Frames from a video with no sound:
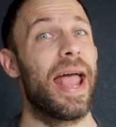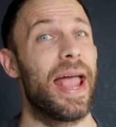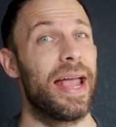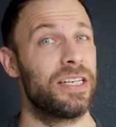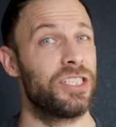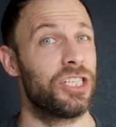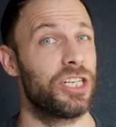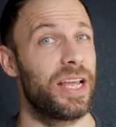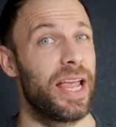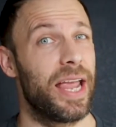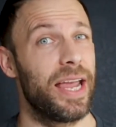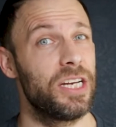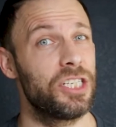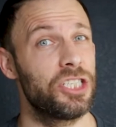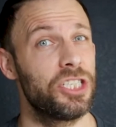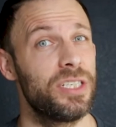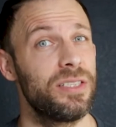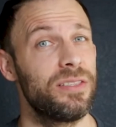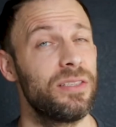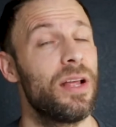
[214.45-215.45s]

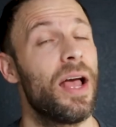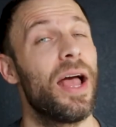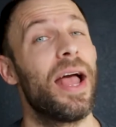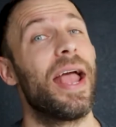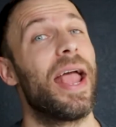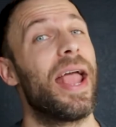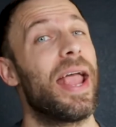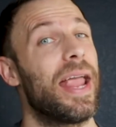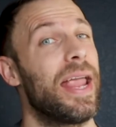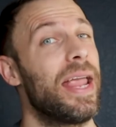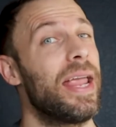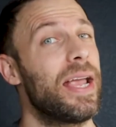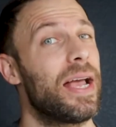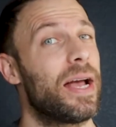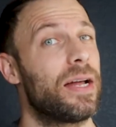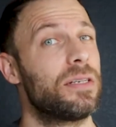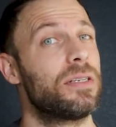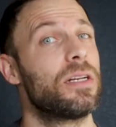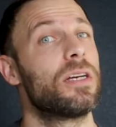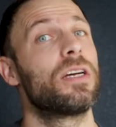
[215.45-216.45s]
education,
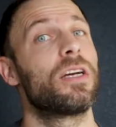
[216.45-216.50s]
and